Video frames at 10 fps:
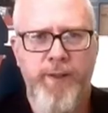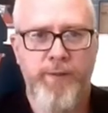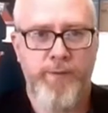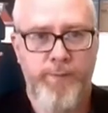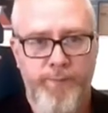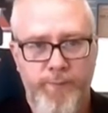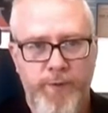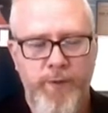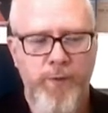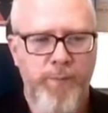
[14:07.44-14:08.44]
that
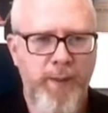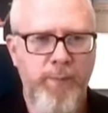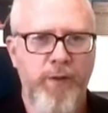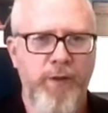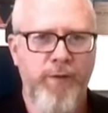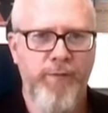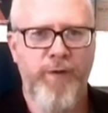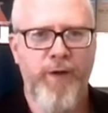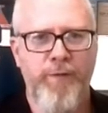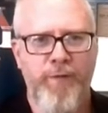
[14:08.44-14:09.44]
you know people
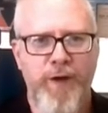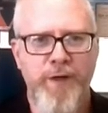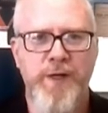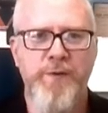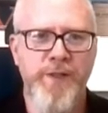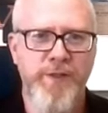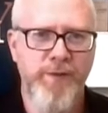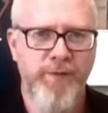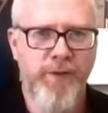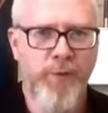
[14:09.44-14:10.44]
of, of our
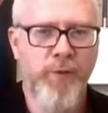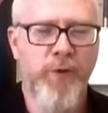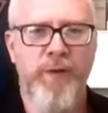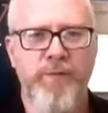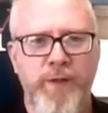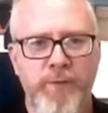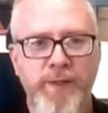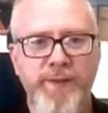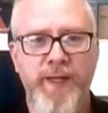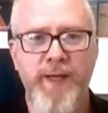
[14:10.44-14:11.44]
generation and you know who live in
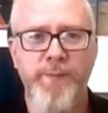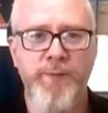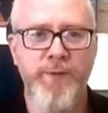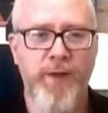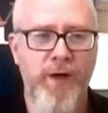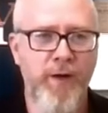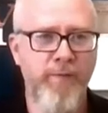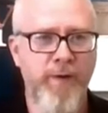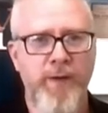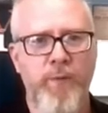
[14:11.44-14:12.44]
recent times are
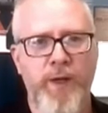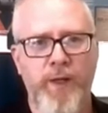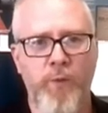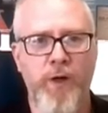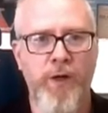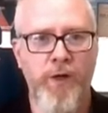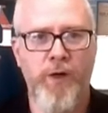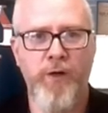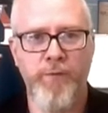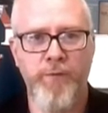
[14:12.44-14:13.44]
very well aware
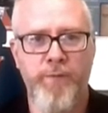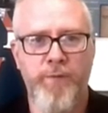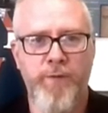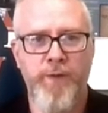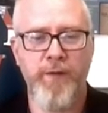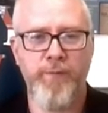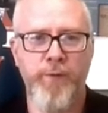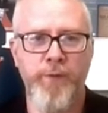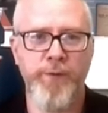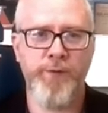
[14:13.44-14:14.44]
of the
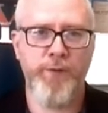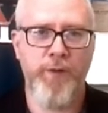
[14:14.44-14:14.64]
influence